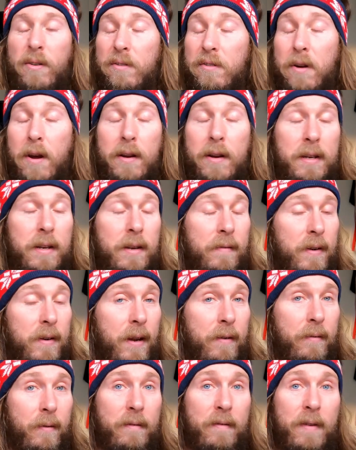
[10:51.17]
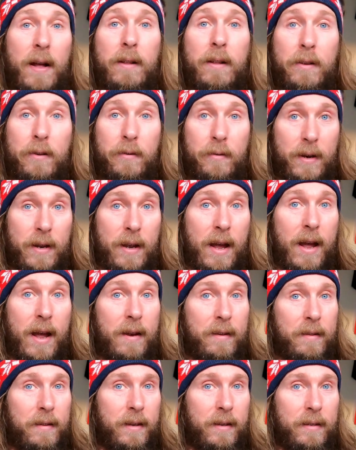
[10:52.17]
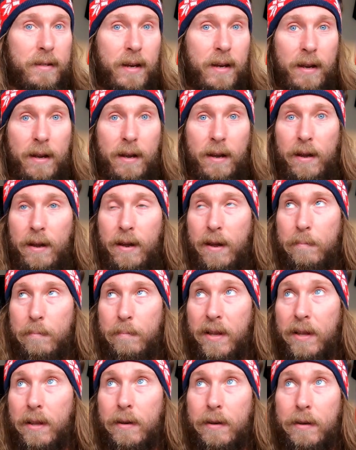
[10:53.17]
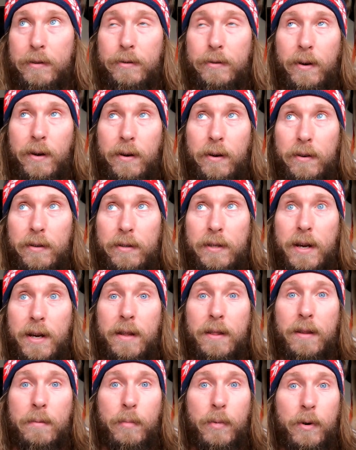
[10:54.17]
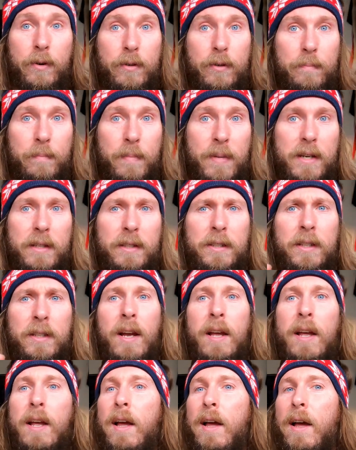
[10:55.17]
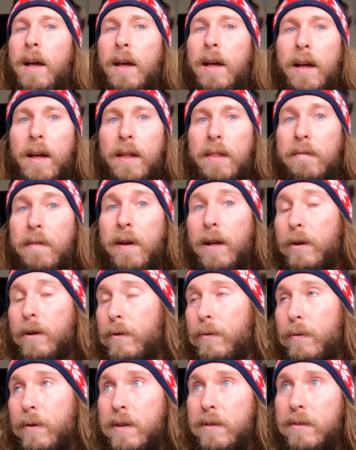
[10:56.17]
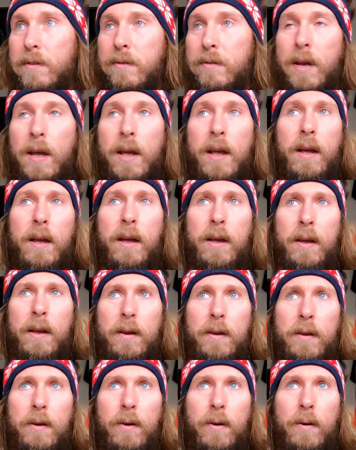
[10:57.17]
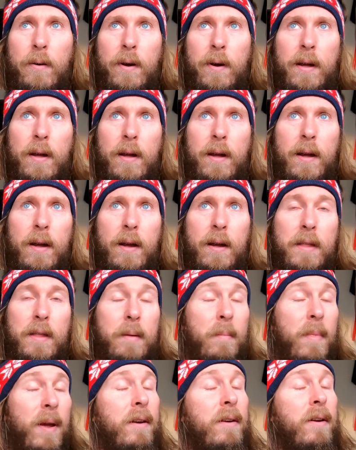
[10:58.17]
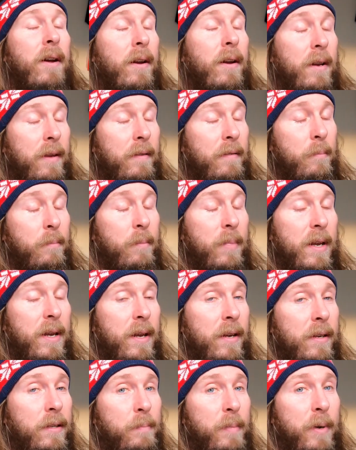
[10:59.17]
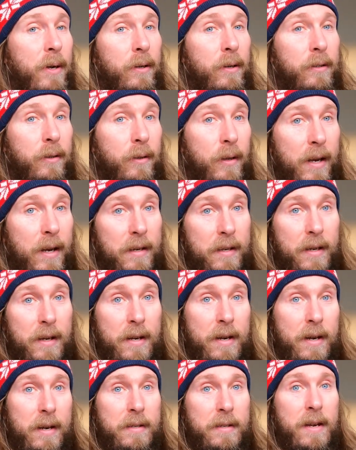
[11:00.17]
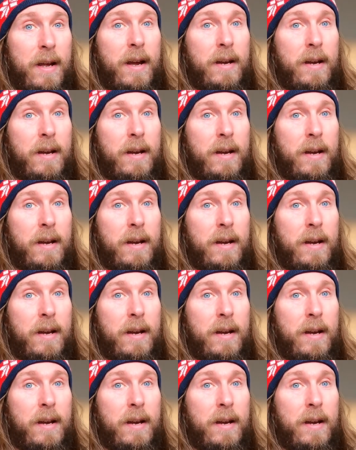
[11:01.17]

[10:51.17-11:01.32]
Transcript: or not even every Valkyrie, had this uh, ability to understand the bird speech. Uh, the Valkyries you know, uh, they may not even be spiritual entities,